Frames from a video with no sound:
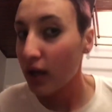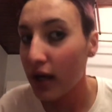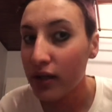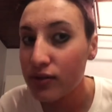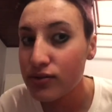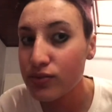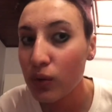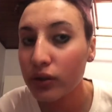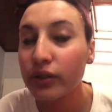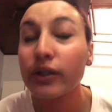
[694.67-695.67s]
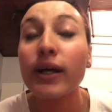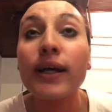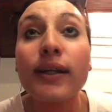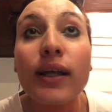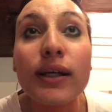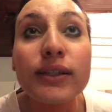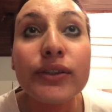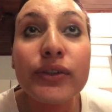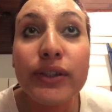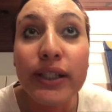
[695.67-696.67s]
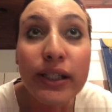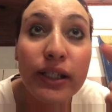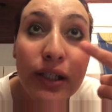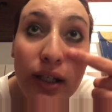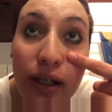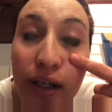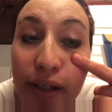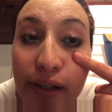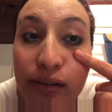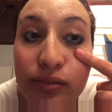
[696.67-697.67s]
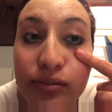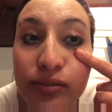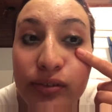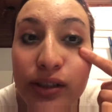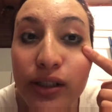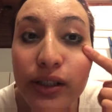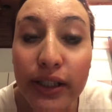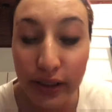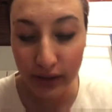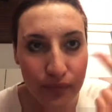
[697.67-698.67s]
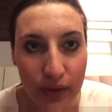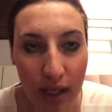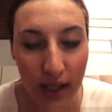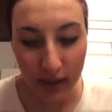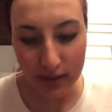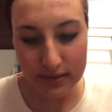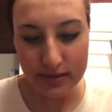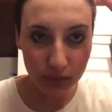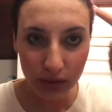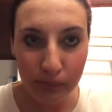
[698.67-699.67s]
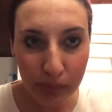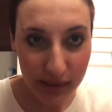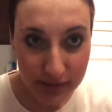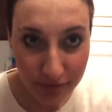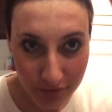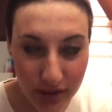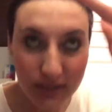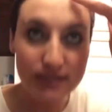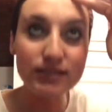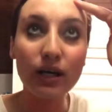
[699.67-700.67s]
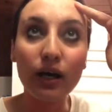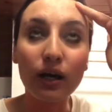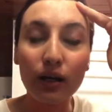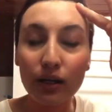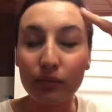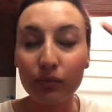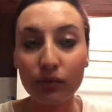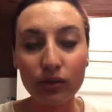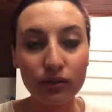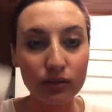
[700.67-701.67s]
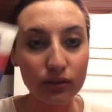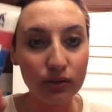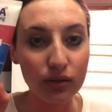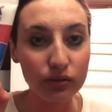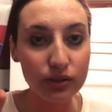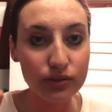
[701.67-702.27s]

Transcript: I used water, and as you see I have dirty eyes. But first I'm going